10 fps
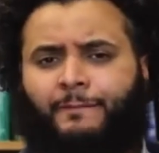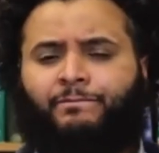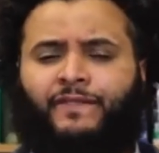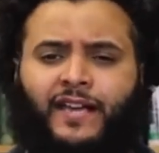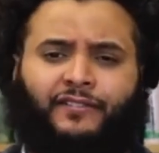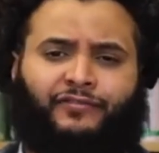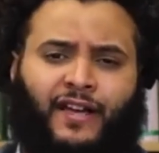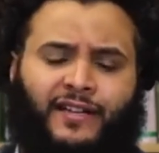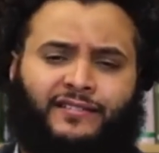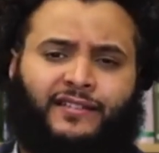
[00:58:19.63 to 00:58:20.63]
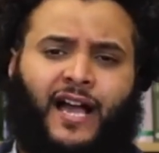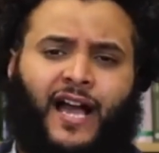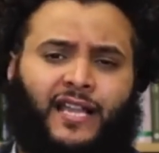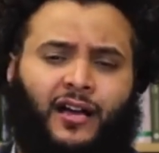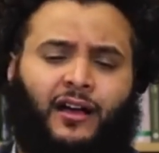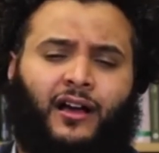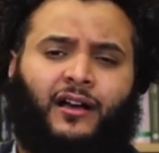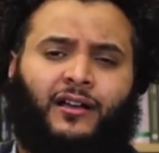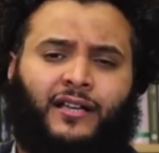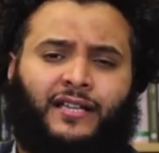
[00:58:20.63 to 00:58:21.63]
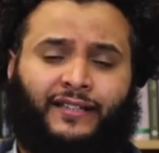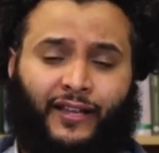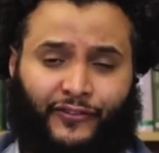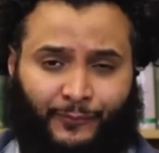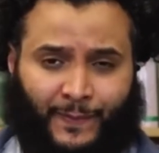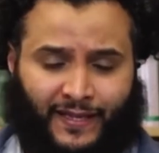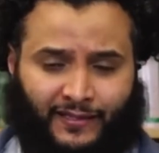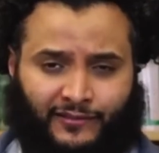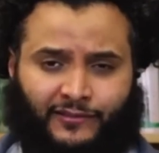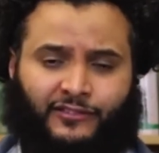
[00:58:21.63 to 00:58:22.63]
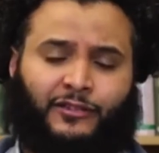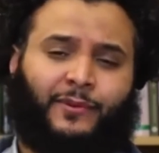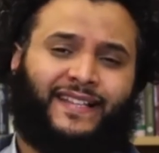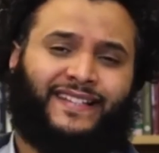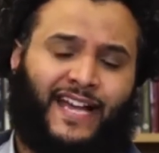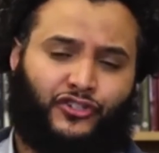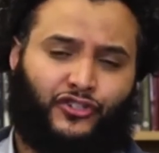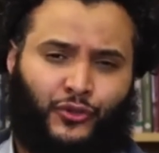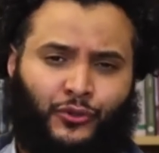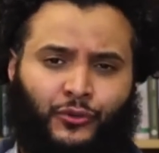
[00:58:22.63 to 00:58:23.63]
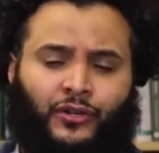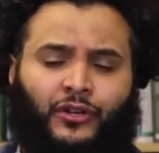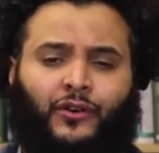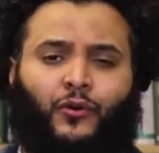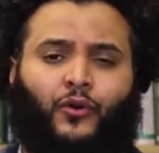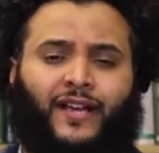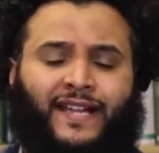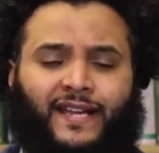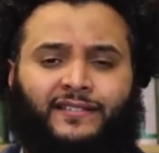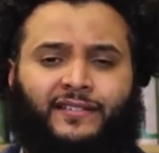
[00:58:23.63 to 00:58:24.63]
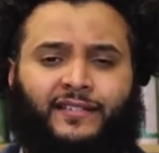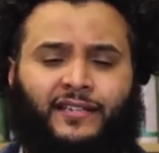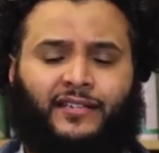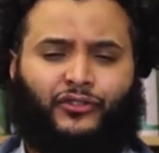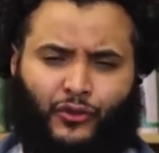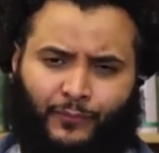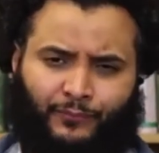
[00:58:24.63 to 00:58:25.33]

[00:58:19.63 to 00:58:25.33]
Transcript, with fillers: that, in fact, alaqa does mean to be attached to or connected to.